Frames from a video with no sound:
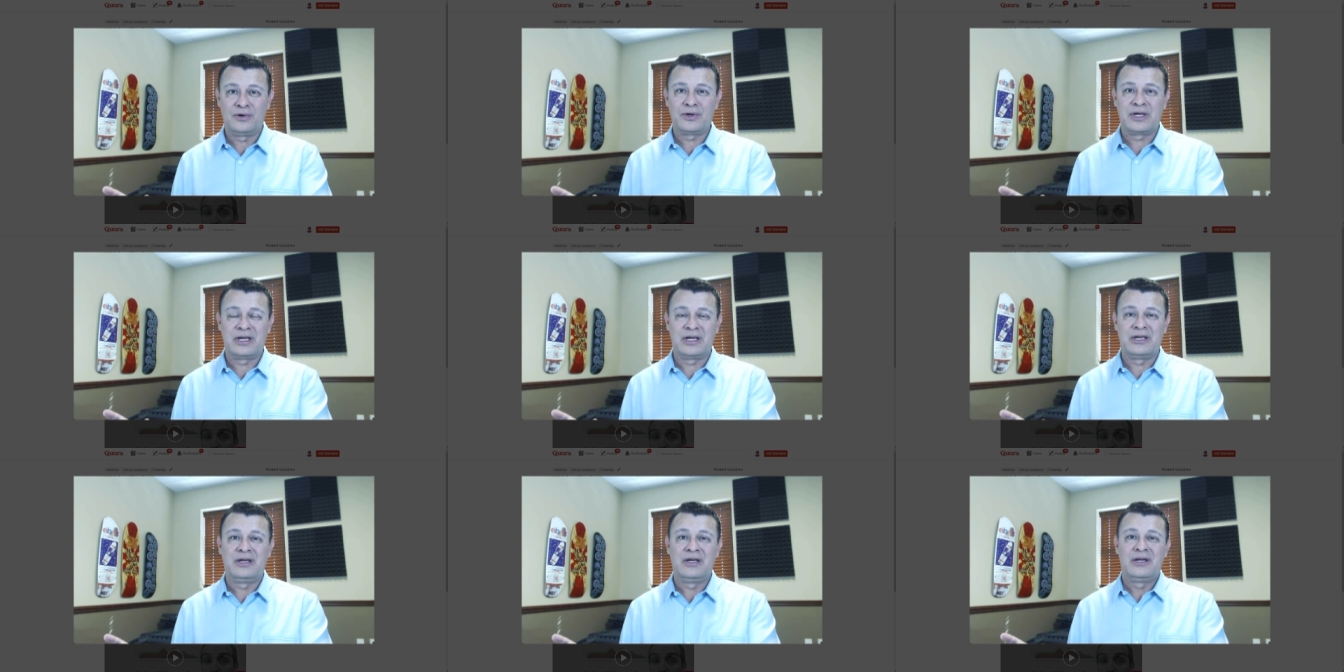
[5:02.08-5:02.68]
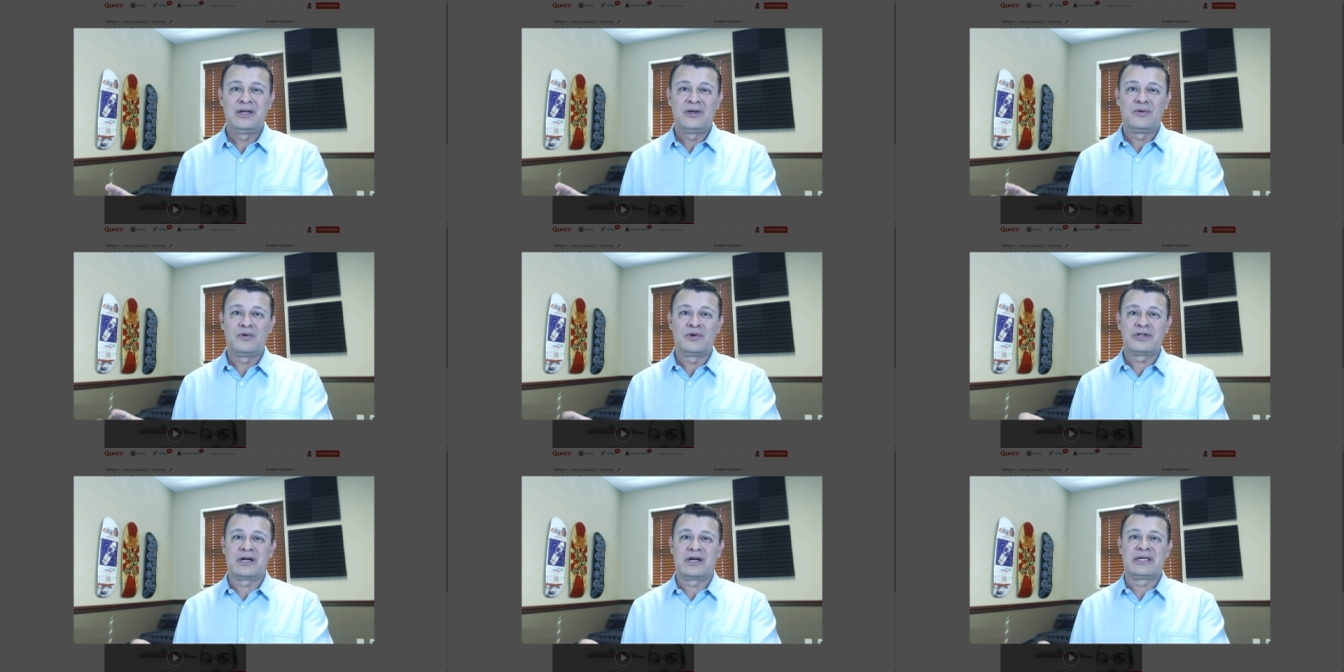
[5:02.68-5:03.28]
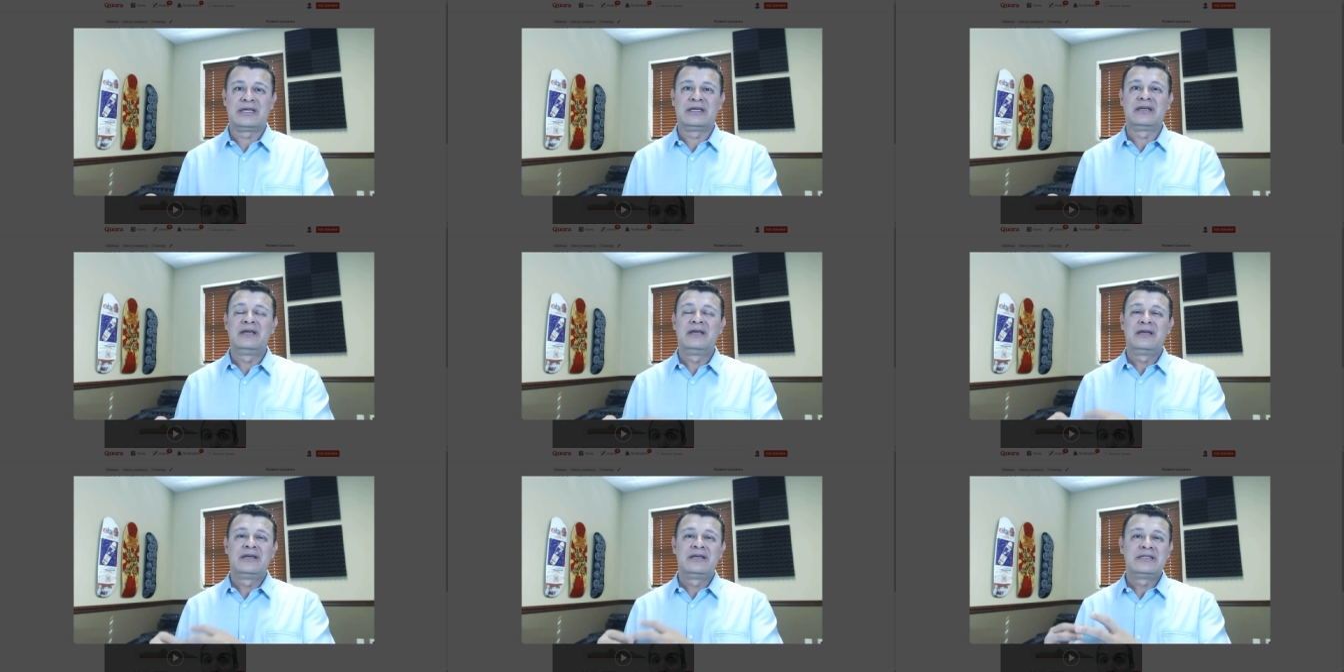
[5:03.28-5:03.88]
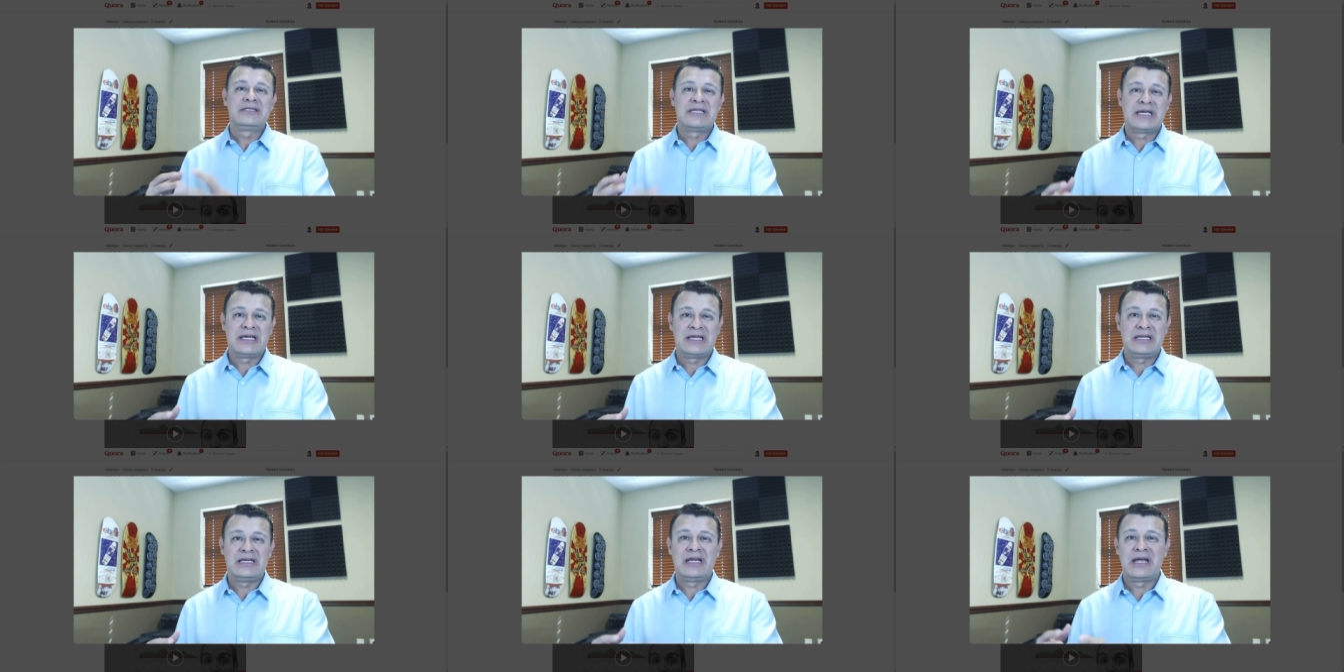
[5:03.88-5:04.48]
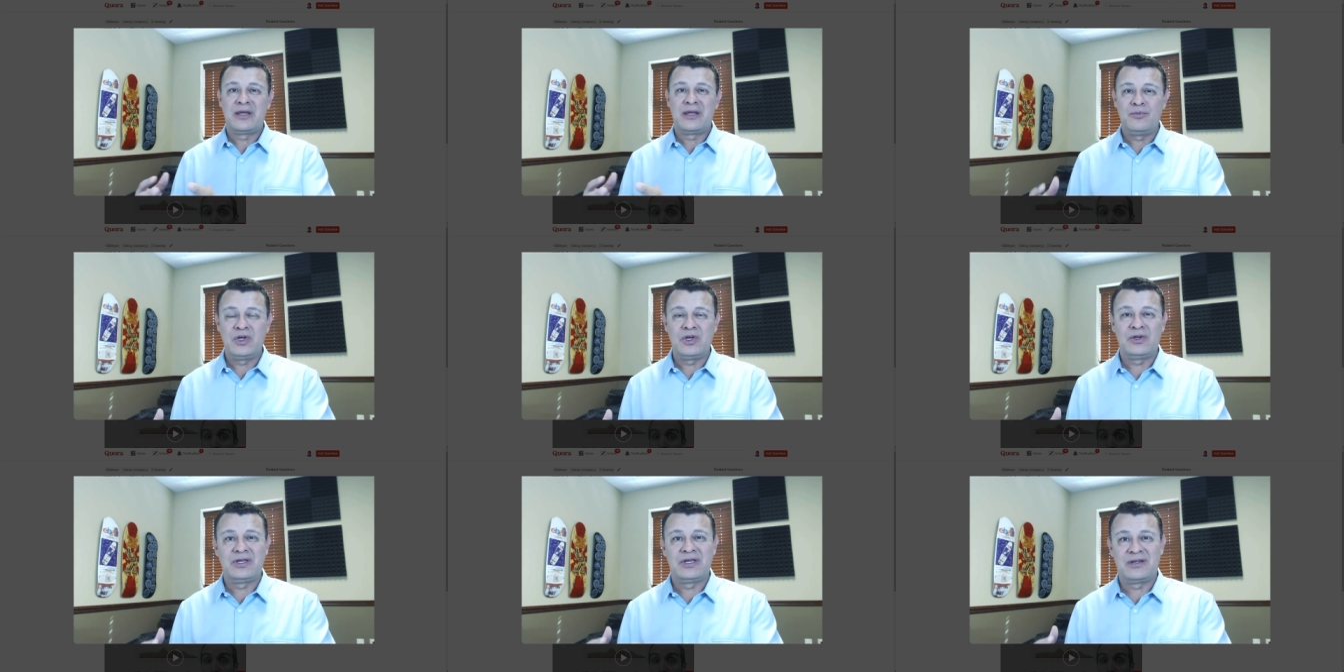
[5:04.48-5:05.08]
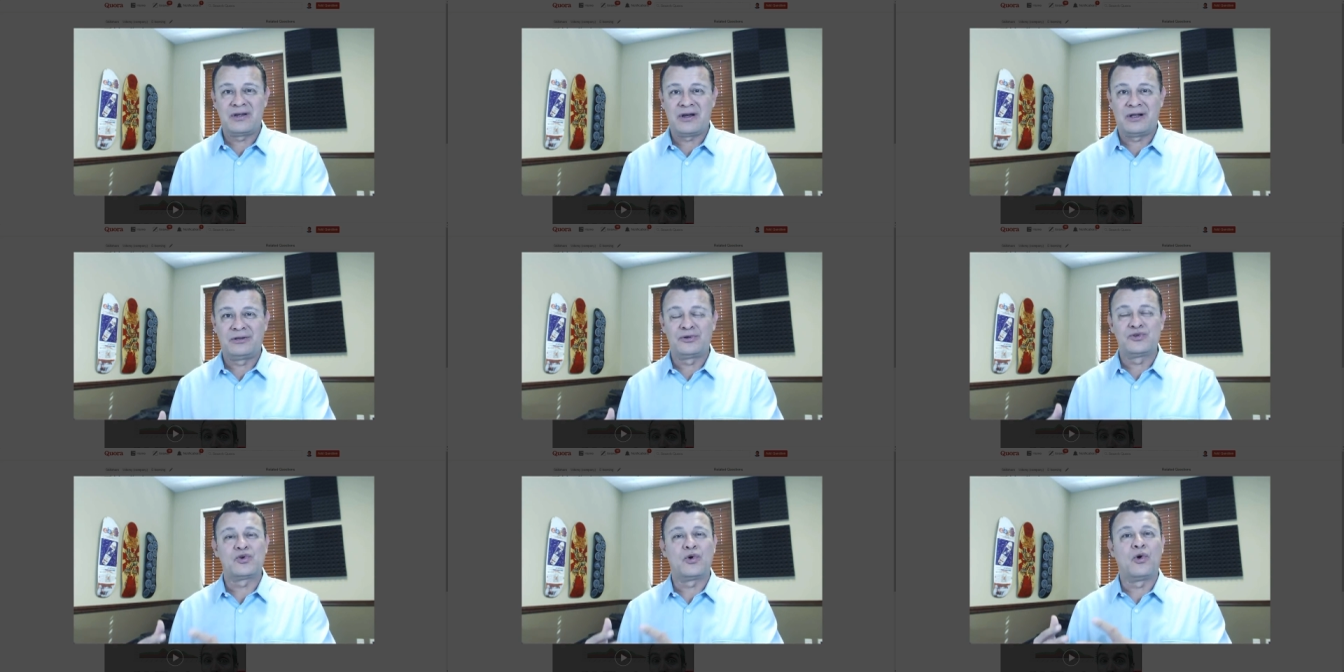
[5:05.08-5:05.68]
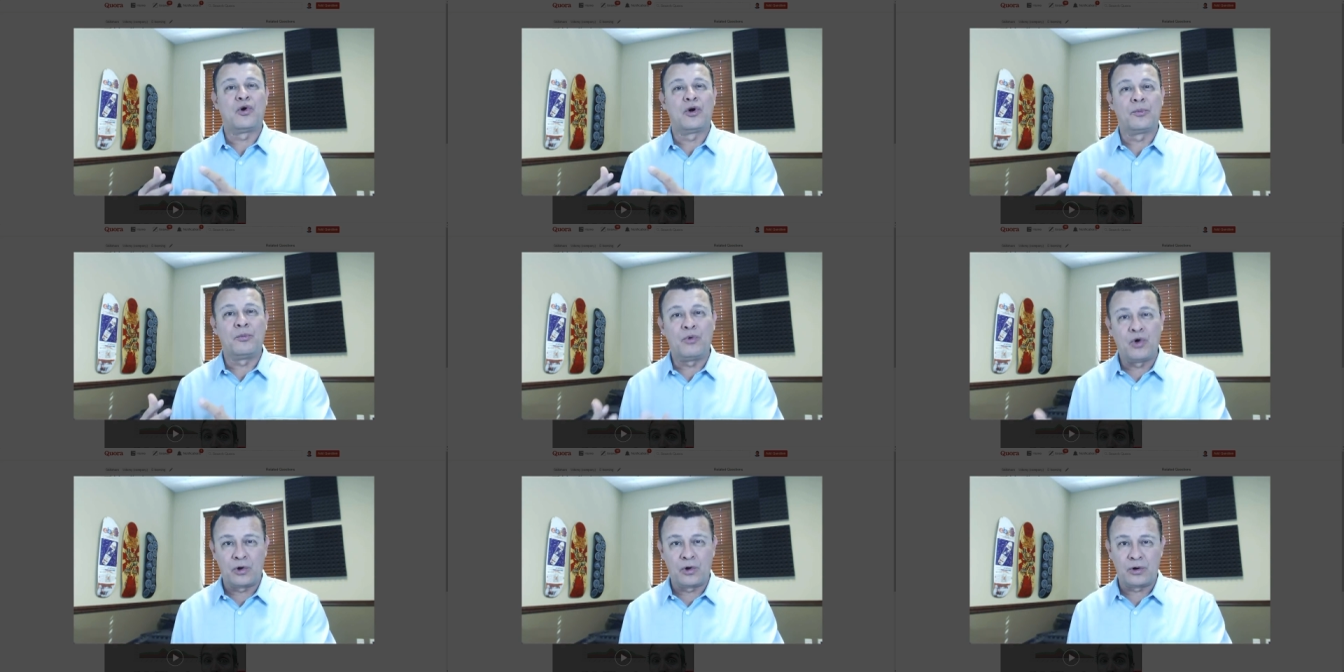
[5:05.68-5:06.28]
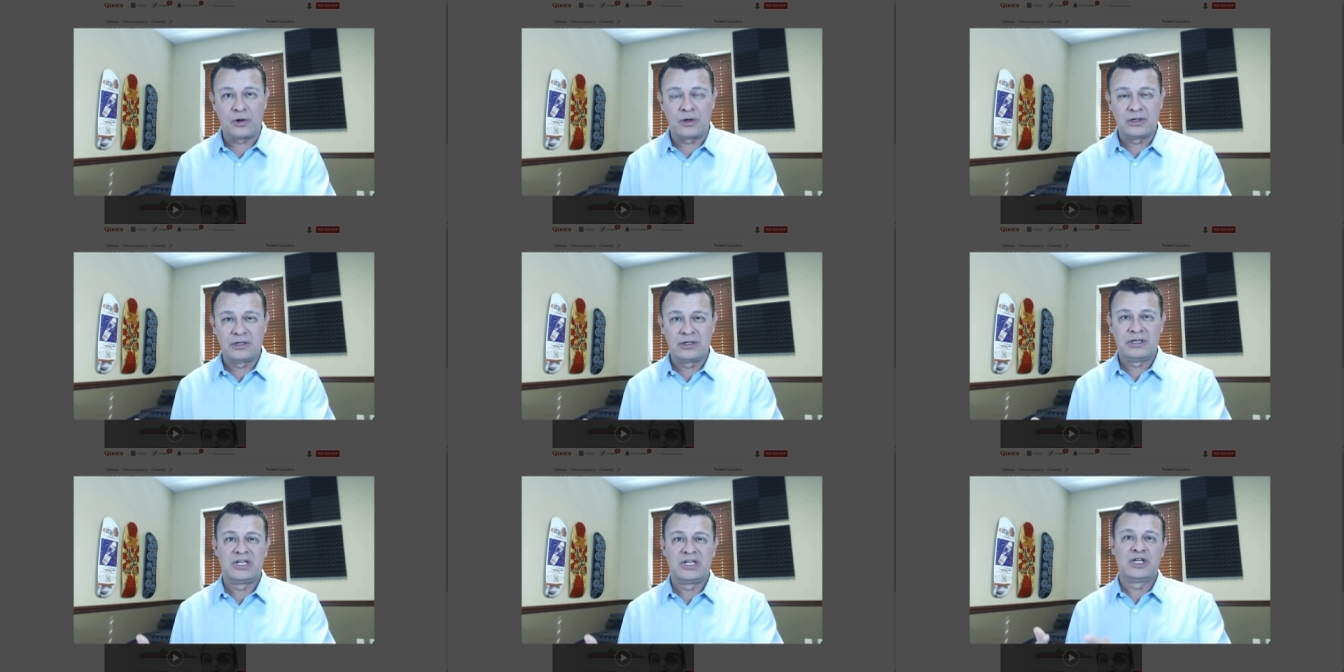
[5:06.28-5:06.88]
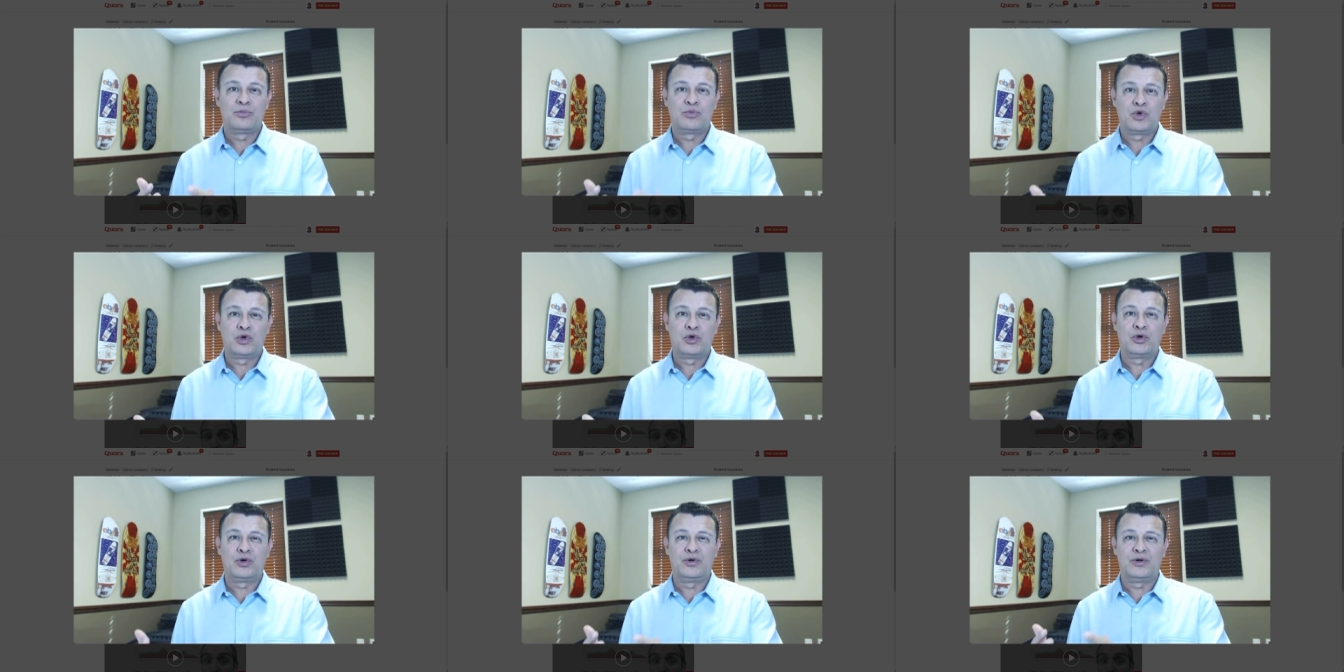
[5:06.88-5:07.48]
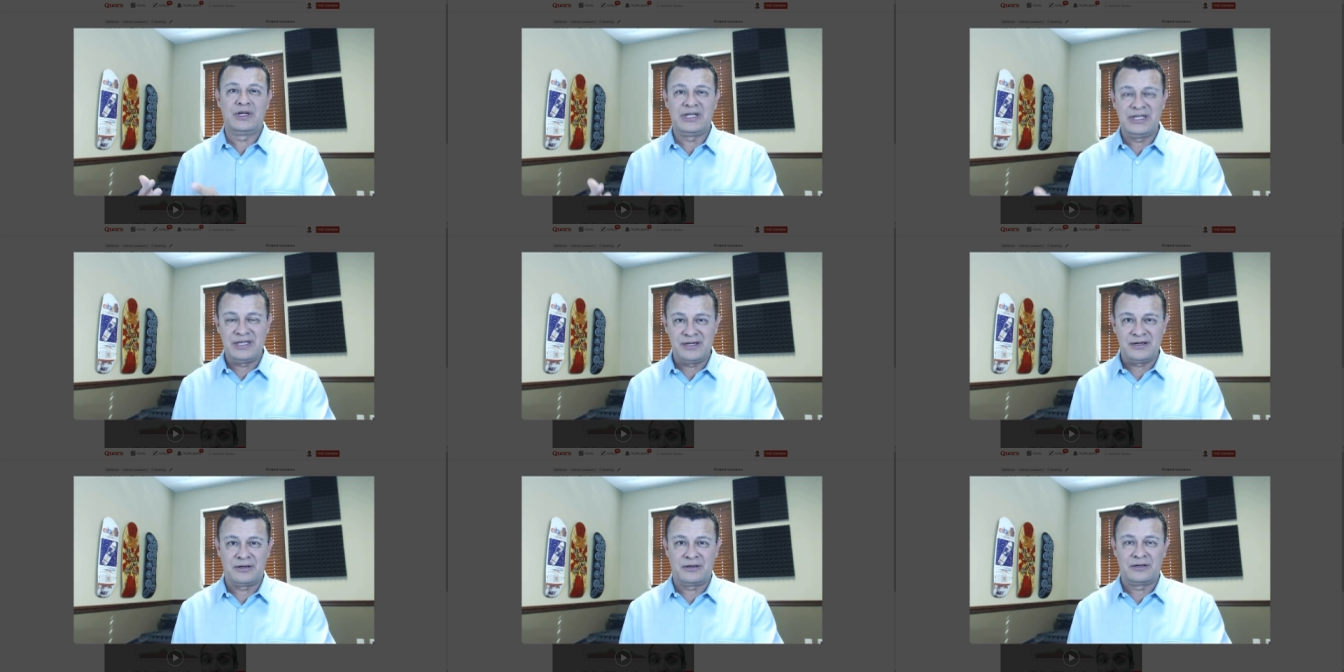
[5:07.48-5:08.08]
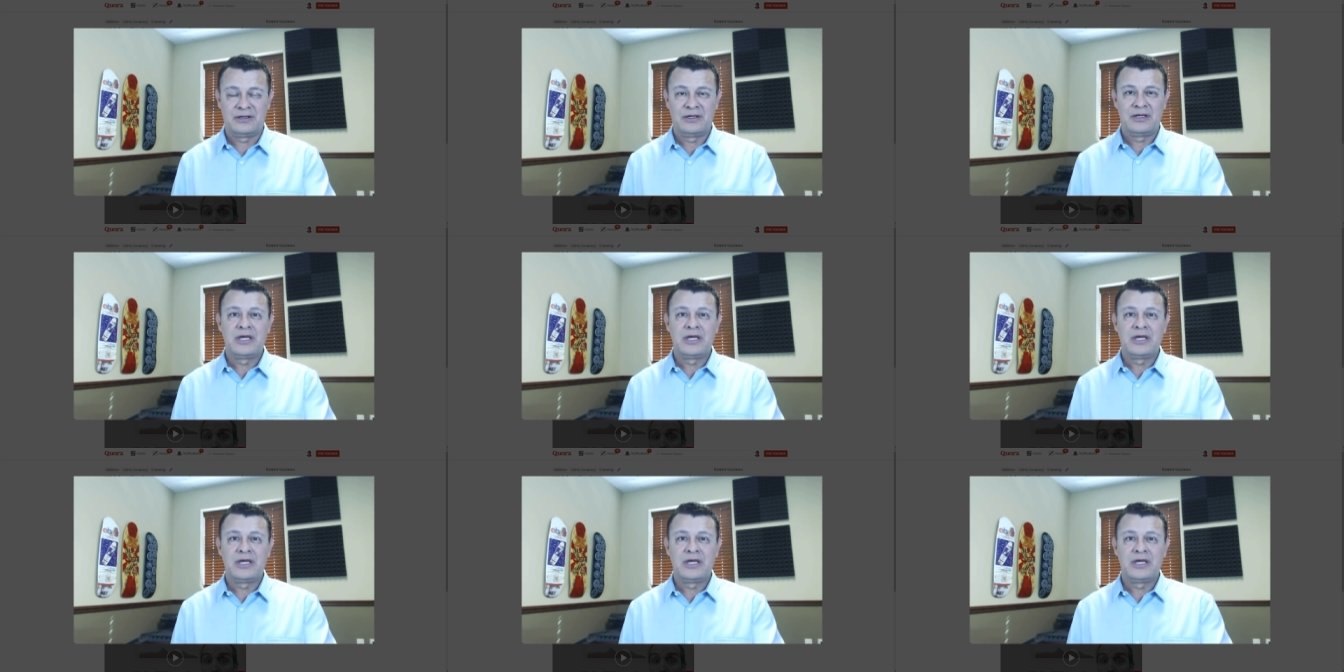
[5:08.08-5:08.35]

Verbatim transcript: Okay, we're talking $10 million or more per year.